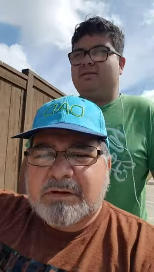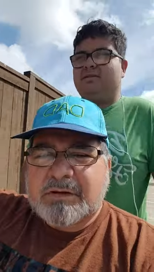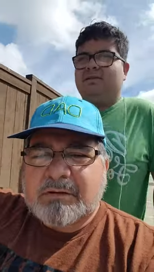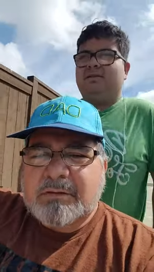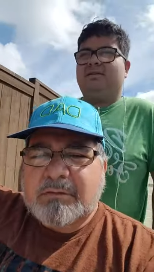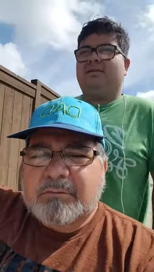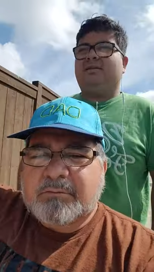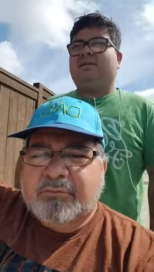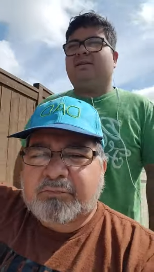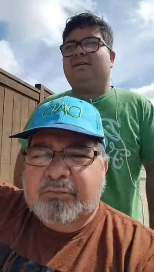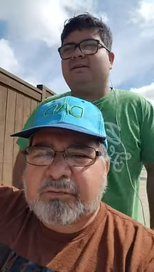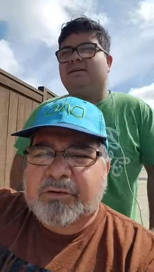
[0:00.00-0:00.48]

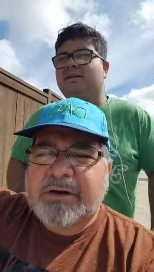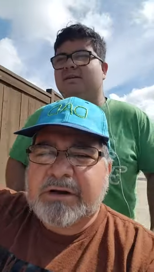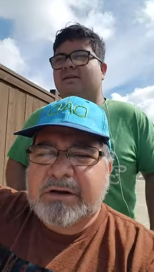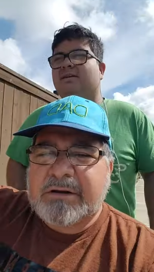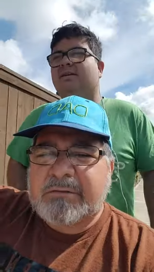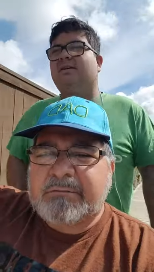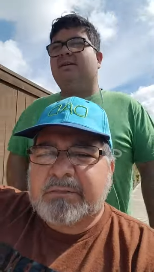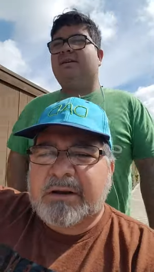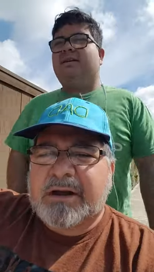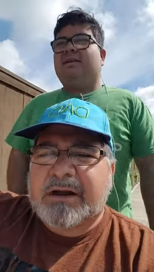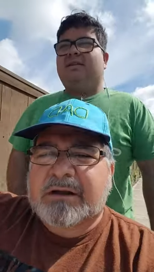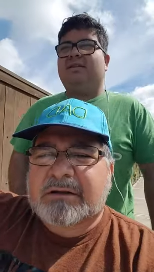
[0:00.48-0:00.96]
Speaker 1: Bring
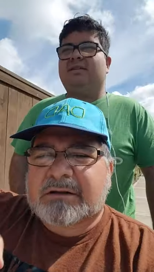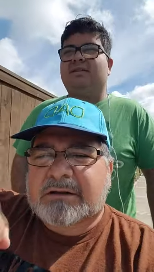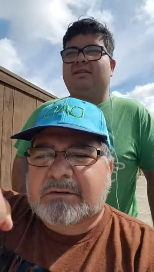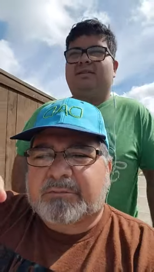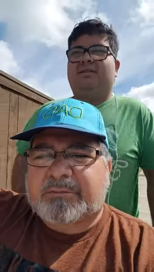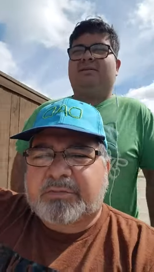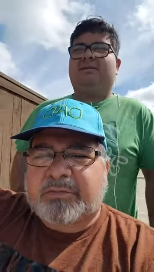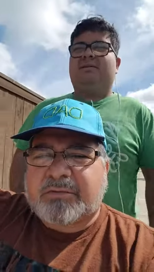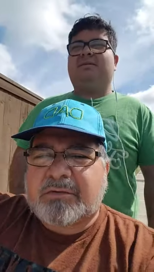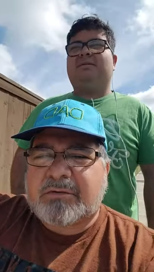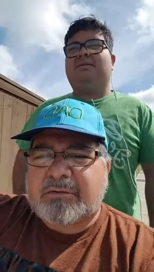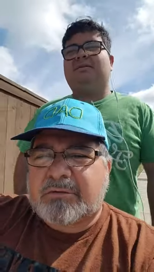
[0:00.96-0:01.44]
back the
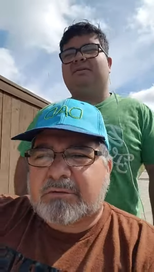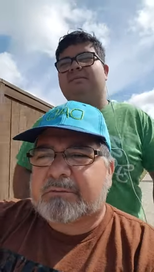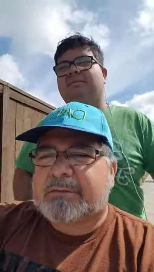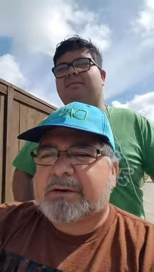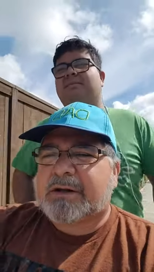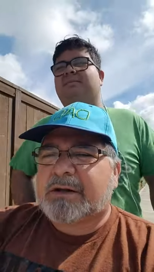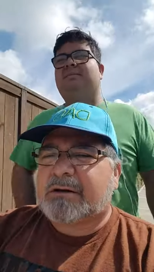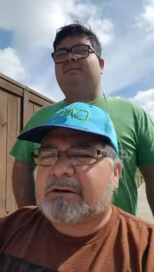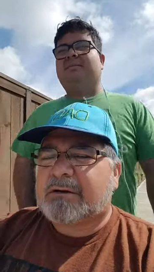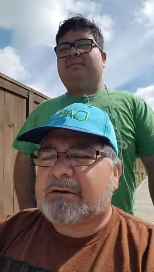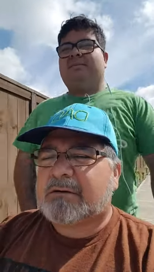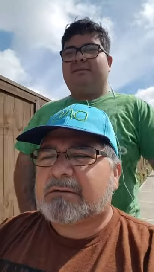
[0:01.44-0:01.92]
broom, you
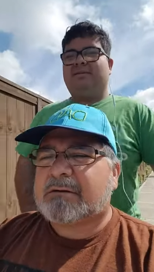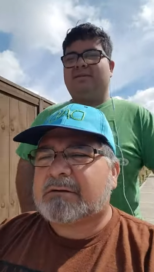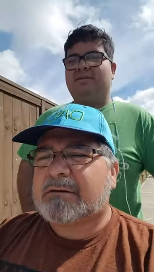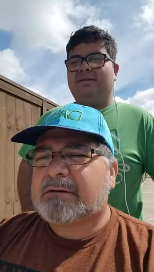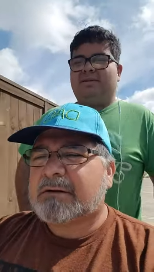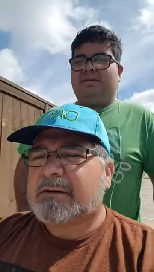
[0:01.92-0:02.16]
know?